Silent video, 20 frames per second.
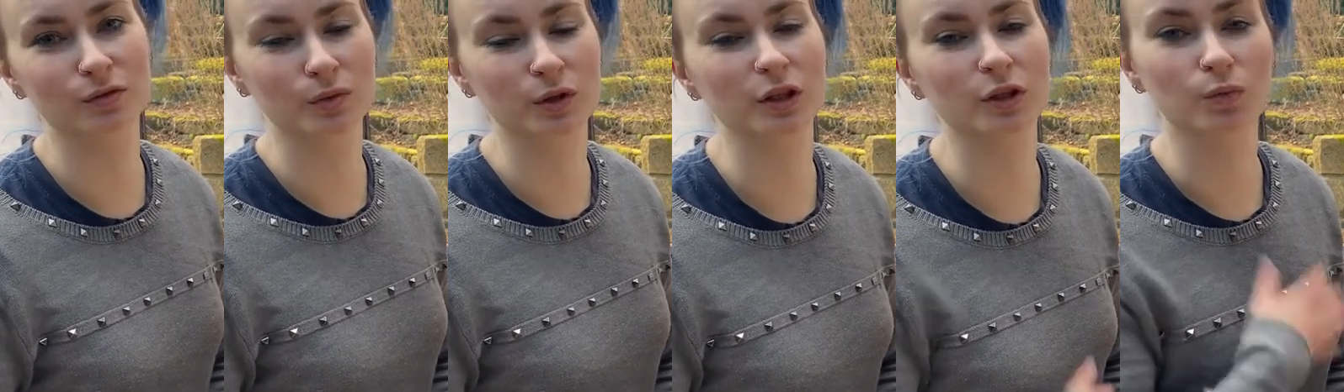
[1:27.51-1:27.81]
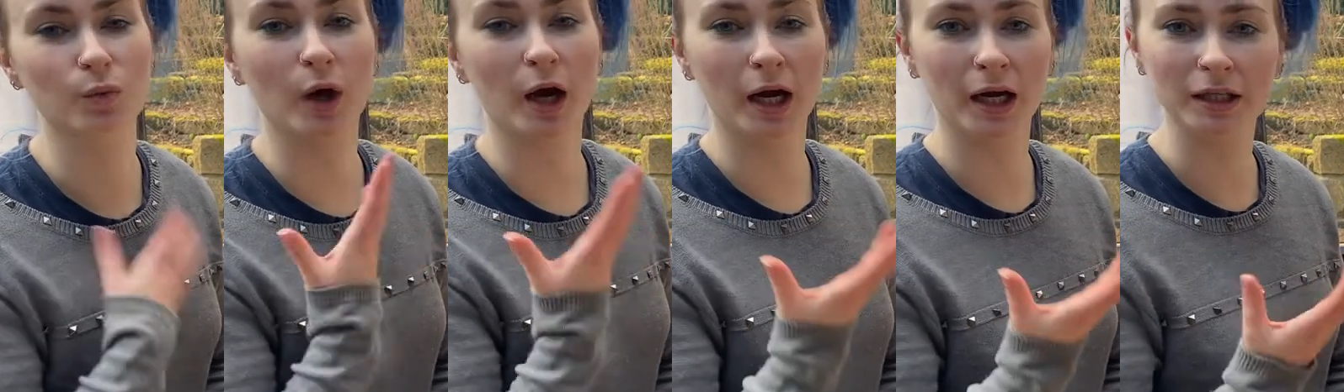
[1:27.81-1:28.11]
which is
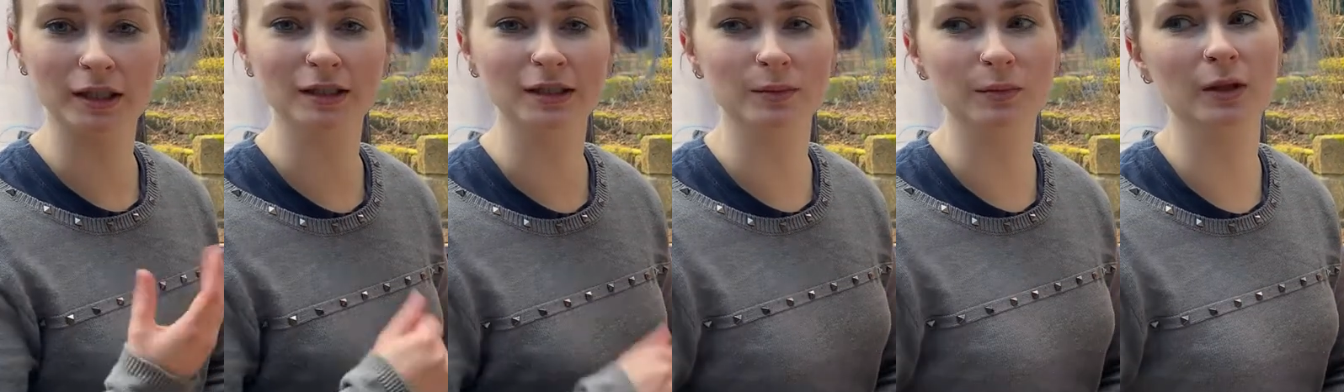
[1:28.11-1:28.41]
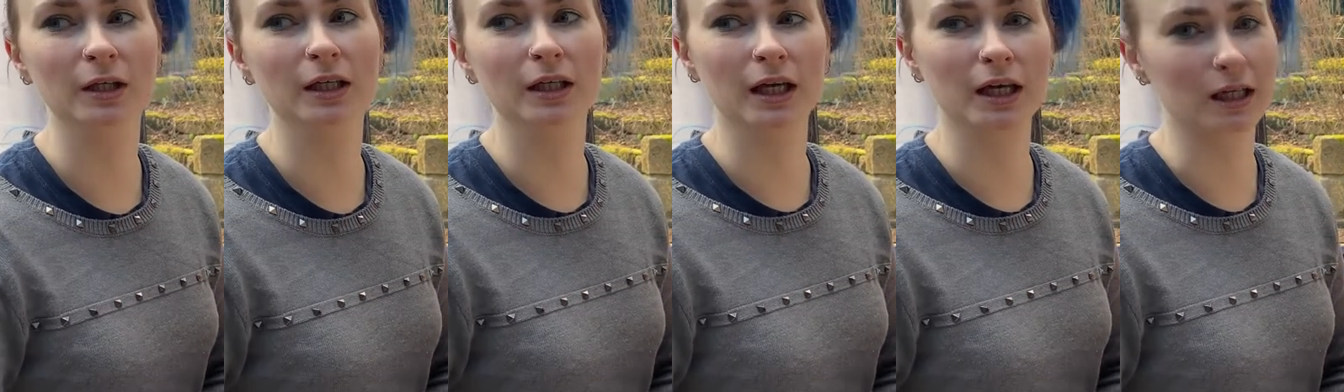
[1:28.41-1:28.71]
why I can
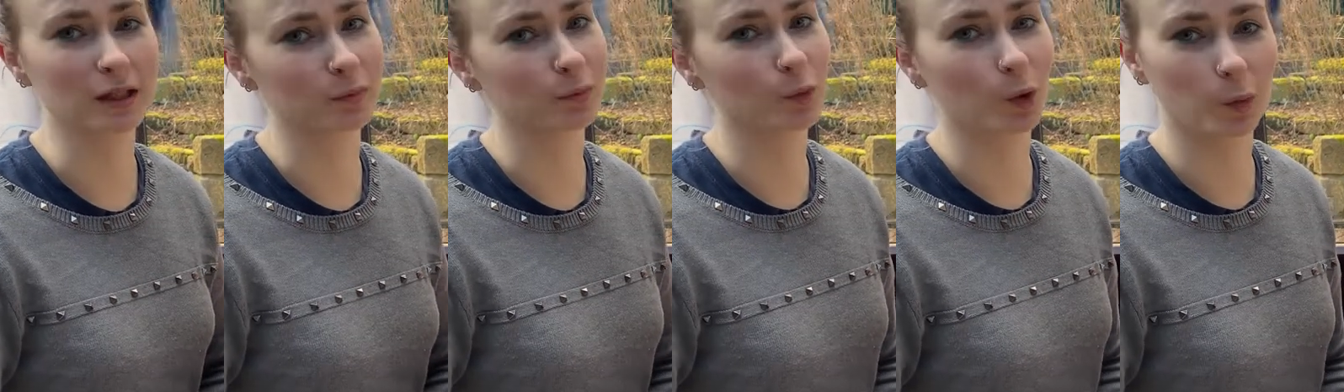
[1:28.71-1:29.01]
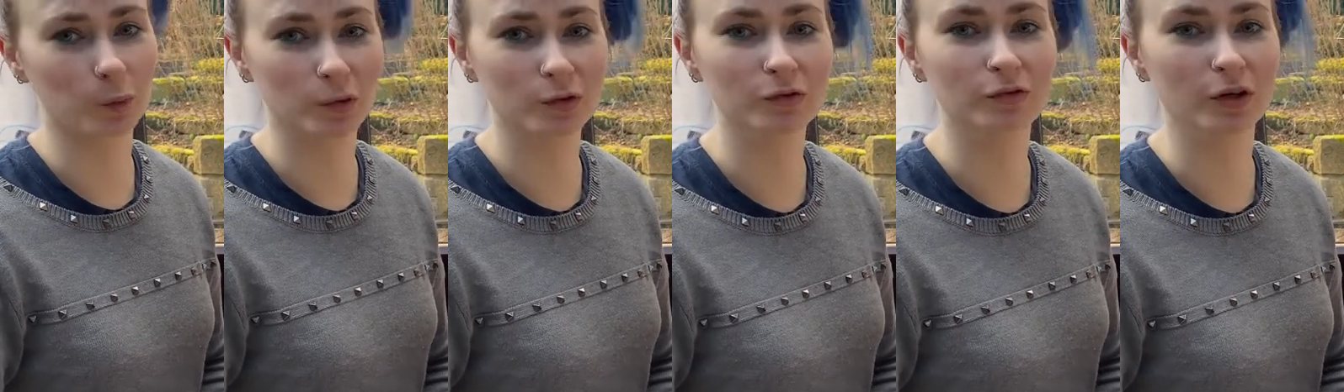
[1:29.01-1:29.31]
speak at a
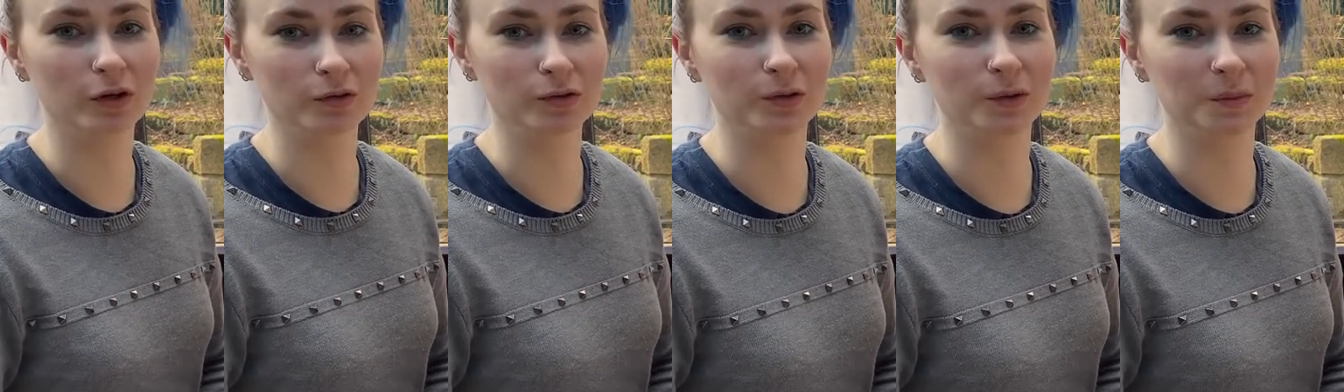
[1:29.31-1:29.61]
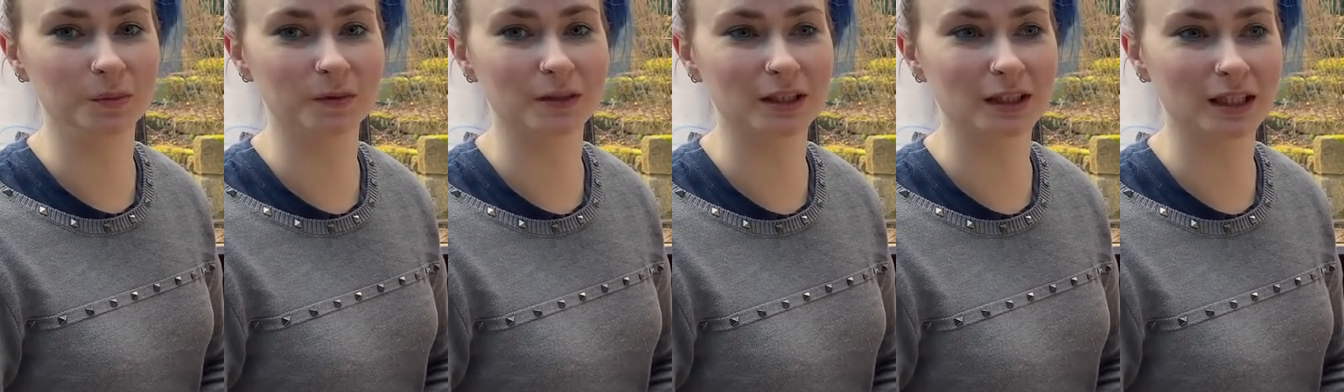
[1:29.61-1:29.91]
proper
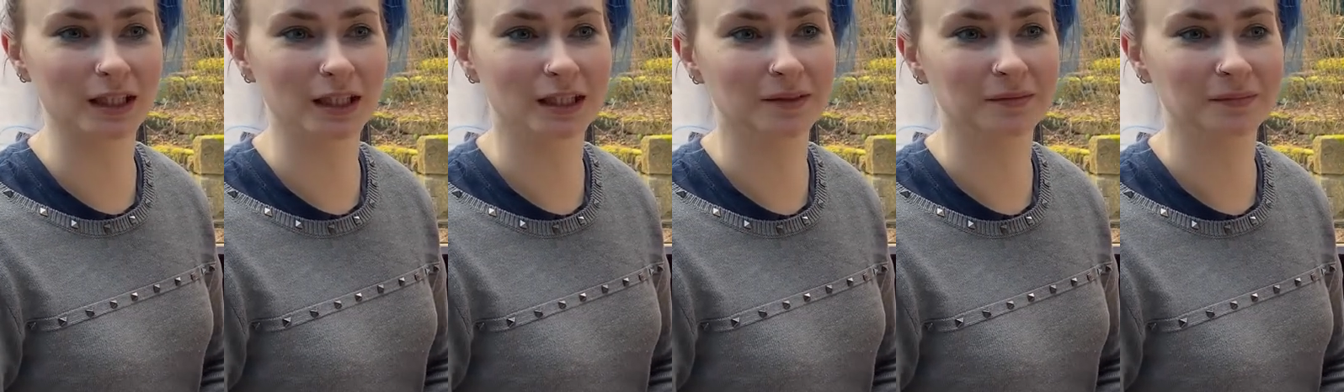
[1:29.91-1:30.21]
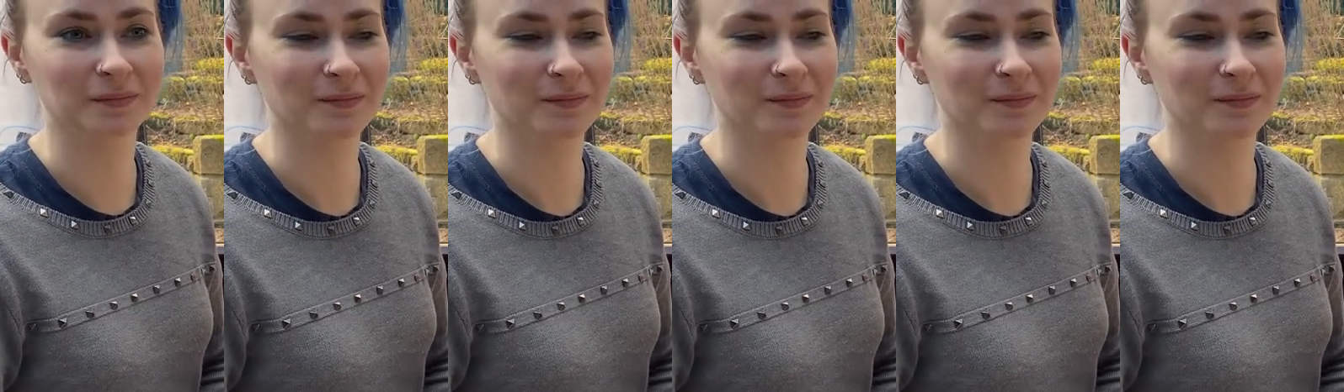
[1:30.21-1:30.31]
volume today.